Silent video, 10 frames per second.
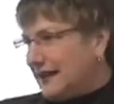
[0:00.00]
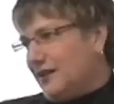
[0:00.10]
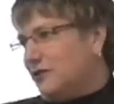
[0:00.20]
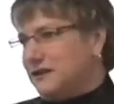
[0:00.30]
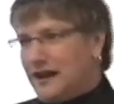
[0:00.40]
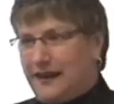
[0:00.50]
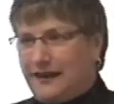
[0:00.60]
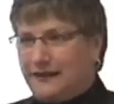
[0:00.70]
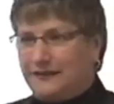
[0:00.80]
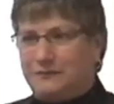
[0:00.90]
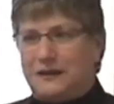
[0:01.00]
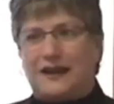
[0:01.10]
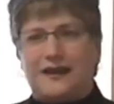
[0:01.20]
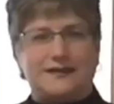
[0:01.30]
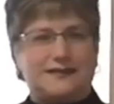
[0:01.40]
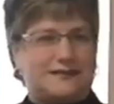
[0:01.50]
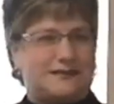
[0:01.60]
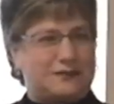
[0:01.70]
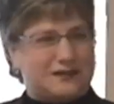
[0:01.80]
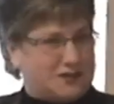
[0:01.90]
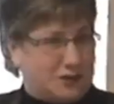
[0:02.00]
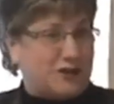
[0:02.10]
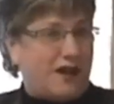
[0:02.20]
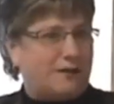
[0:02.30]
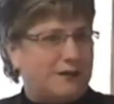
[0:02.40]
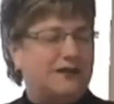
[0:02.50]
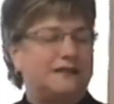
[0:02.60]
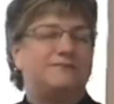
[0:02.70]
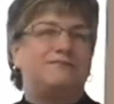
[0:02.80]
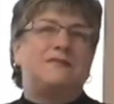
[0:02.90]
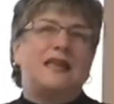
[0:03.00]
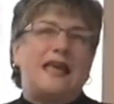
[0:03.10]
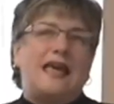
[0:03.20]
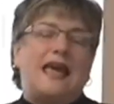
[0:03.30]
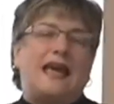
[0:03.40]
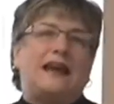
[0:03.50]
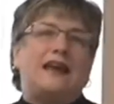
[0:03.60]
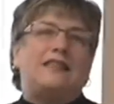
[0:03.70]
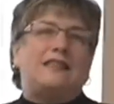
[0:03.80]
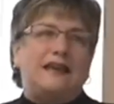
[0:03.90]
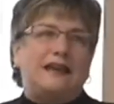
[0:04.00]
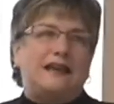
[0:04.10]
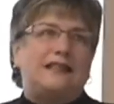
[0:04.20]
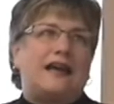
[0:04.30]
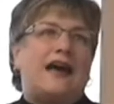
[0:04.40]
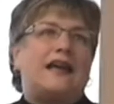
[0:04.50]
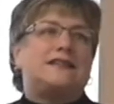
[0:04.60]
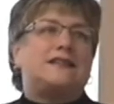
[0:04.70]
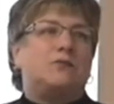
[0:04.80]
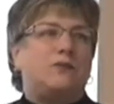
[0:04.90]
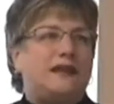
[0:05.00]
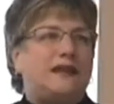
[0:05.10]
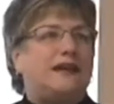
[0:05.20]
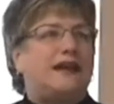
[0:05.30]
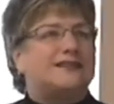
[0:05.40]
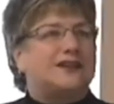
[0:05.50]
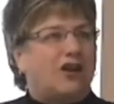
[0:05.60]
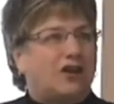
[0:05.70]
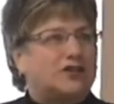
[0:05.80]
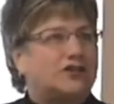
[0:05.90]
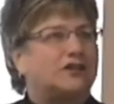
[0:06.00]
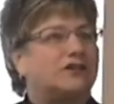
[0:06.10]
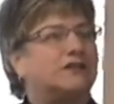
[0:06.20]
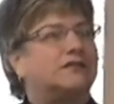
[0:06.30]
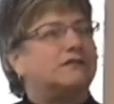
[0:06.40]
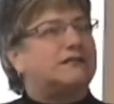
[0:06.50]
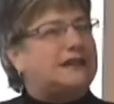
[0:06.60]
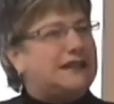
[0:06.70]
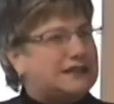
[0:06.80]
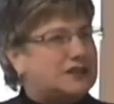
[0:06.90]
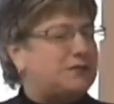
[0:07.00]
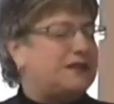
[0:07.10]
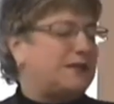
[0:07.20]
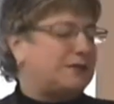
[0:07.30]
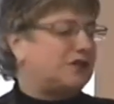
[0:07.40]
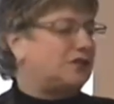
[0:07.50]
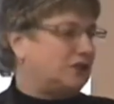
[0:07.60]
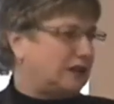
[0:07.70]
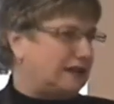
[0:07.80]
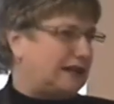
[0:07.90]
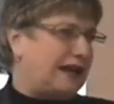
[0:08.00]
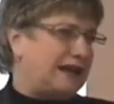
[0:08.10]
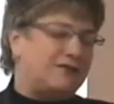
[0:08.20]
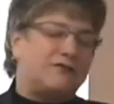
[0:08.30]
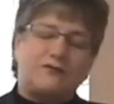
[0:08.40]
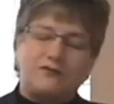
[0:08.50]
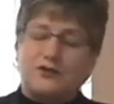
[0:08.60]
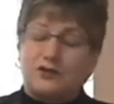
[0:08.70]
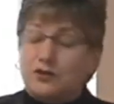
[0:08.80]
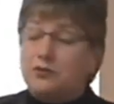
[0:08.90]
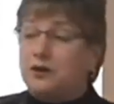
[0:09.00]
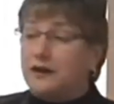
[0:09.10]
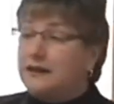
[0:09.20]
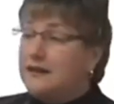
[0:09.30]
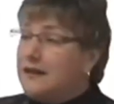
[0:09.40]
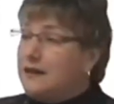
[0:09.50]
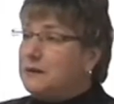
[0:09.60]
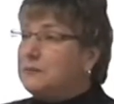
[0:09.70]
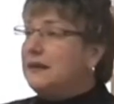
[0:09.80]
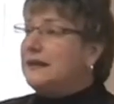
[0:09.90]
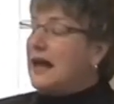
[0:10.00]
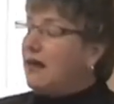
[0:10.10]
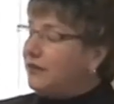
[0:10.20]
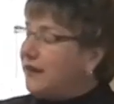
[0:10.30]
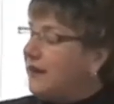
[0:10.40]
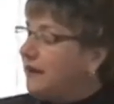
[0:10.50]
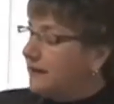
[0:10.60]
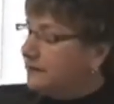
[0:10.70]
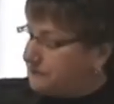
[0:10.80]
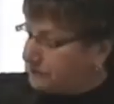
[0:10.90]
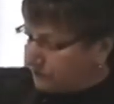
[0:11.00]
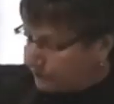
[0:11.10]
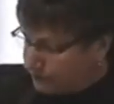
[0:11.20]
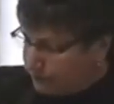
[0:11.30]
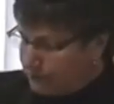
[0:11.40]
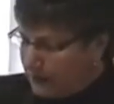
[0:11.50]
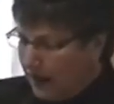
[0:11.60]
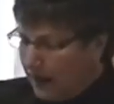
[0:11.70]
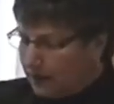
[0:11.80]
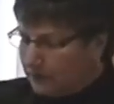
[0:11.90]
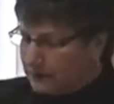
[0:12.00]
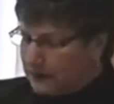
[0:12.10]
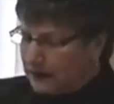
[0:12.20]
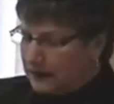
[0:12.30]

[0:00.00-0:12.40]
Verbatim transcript: let alone dying because we just don't talk about it, And I think that we as a culture need to be able to look at that. And for sure, people in healthcare, um,